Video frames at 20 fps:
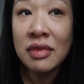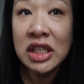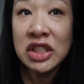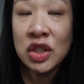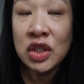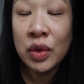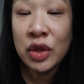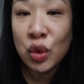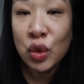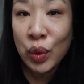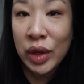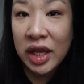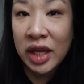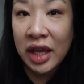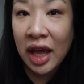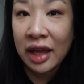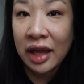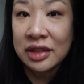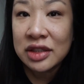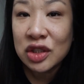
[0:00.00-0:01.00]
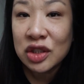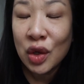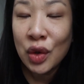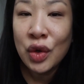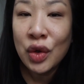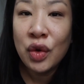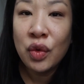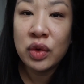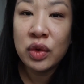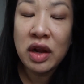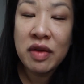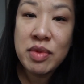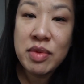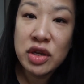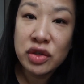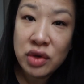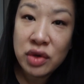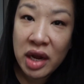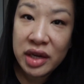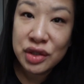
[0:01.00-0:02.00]
So on the weekends, what I've
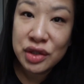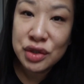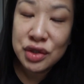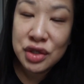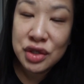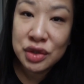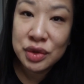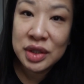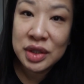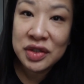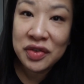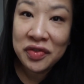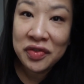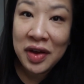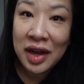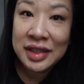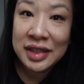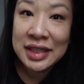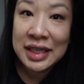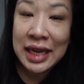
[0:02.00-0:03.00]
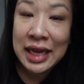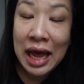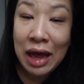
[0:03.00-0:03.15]
been trying to do is finding